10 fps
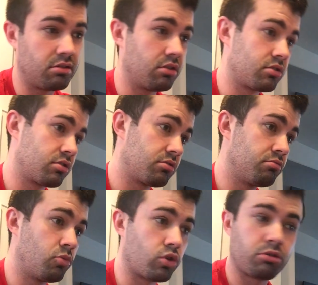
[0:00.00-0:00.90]
looks
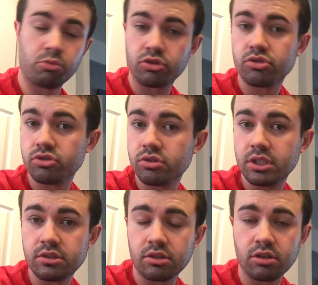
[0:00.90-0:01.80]
more commercial, so it
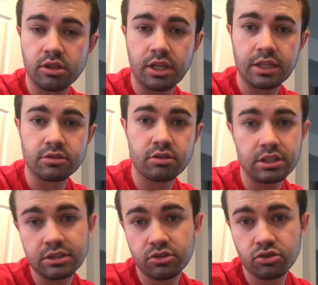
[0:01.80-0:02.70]
does look nicer, and
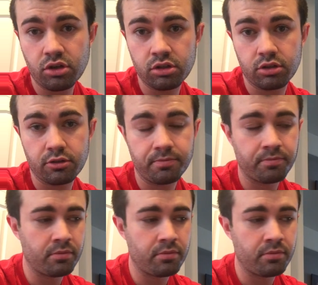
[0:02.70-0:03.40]
it's stronger.